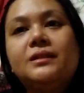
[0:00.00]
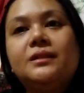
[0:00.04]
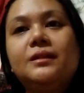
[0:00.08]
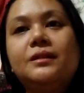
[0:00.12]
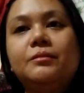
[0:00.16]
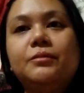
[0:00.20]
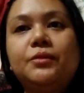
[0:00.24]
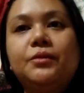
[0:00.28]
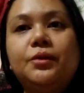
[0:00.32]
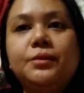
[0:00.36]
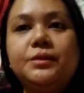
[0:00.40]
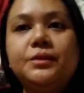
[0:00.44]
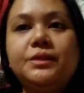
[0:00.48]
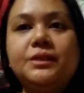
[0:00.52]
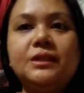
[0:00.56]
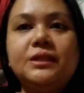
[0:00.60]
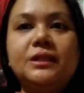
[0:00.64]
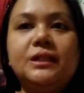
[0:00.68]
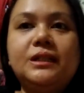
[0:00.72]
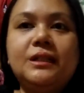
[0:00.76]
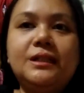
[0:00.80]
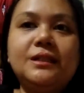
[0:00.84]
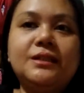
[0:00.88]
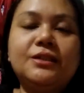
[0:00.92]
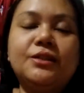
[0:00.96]
some
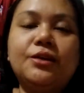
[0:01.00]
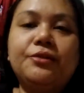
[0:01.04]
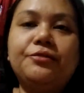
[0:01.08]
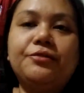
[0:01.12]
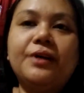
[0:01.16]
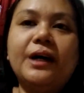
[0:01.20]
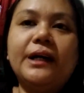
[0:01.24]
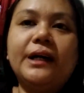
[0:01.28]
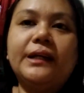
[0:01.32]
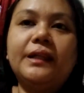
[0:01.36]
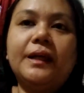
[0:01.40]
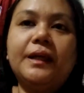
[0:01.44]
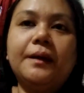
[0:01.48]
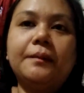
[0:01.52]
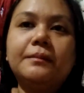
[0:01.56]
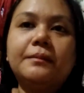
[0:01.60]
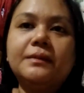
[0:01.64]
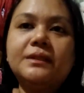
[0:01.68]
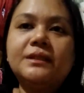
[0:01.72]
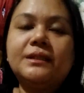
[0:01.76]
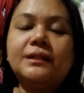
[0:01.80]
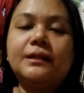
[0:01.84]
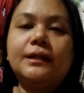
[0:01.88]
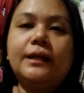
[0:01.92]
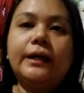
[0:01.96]
groceries of
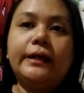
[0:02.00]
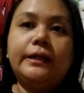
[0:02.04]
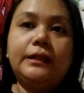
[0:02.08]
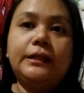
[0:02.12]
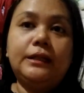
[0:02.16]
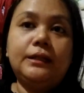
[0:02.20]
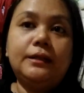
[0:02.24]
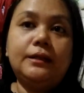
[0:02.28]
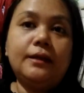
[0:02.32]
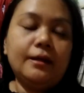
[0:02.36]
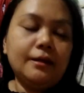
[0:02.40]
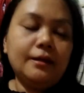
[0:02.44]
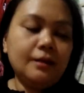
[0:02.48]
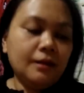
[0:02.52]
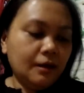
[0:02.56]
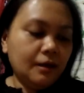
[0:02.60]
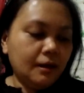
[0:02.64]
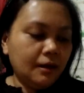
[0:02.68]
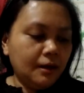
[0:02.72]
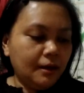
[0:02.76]
items that I needed.